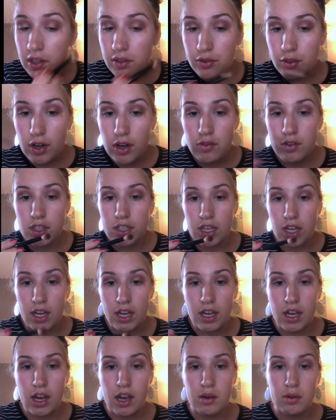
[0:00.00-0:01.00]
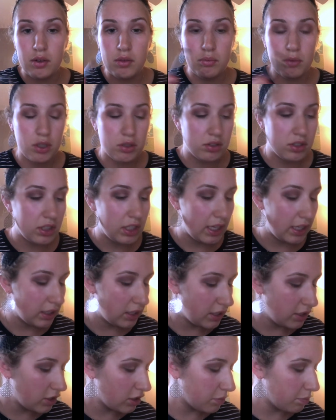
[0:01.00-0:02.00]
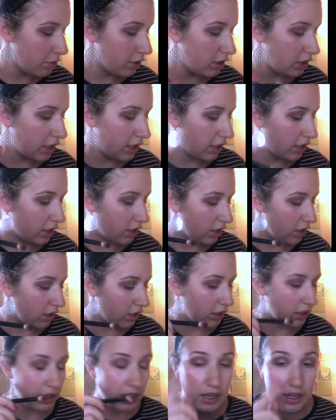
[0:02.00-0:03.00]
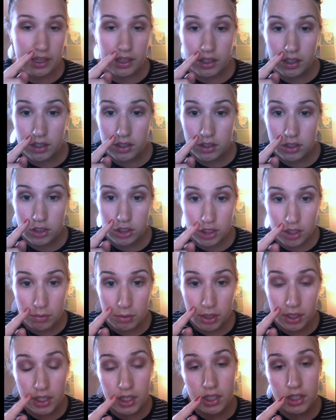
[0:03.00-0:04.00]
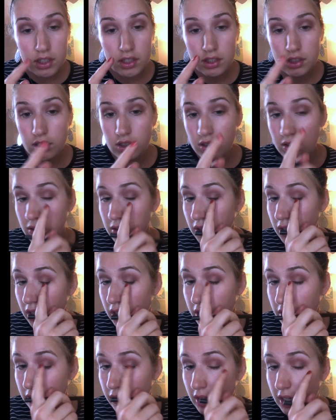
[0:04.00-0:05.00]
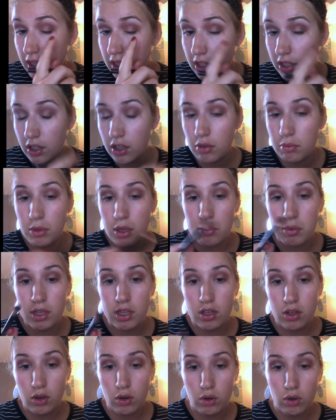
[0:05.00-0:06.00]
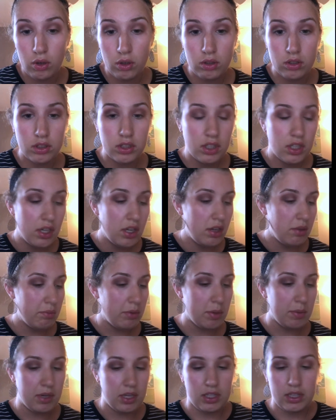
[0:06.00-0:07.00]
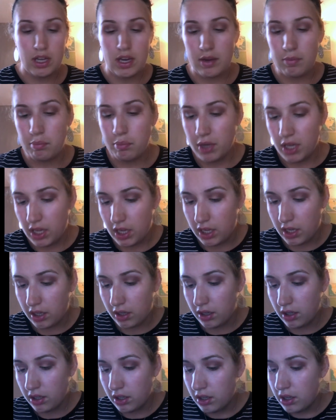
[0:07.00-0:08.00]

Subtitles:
For every day, I would most likely just put like a light shimmery color right here, maybe gold, maybe a light pink.